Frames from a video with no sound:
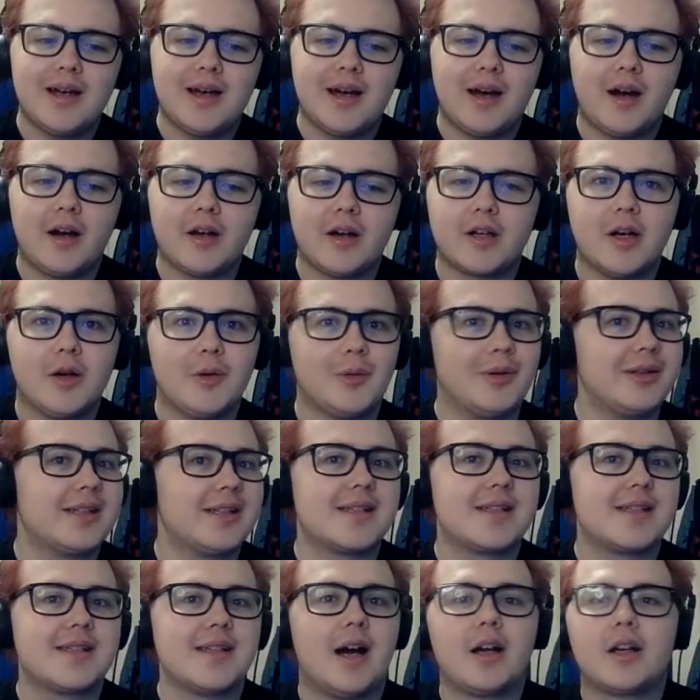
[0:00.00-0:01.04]
I can't wait
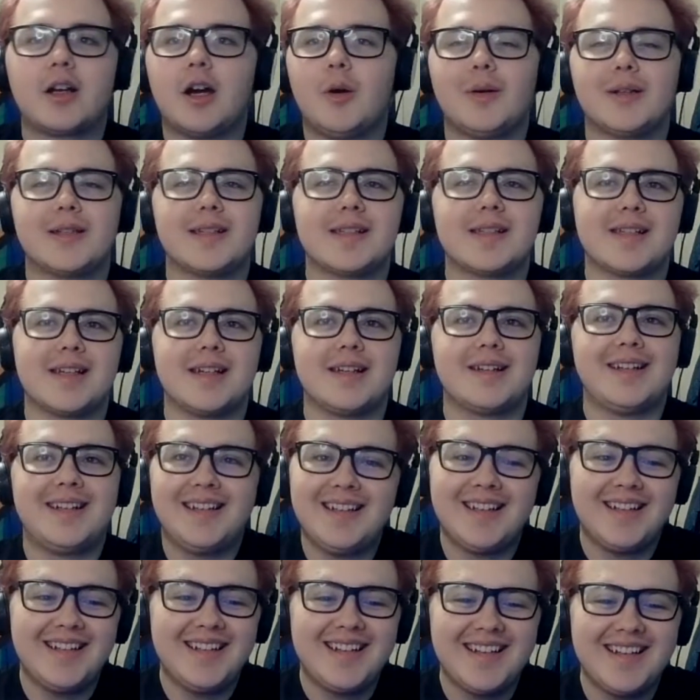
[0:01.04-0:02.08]
I can't wait to say
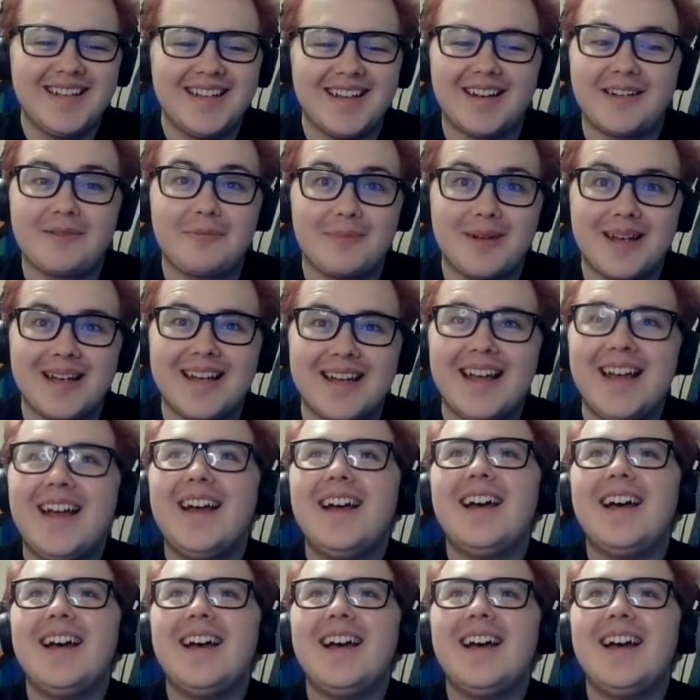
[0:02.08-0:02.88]
it. I bet.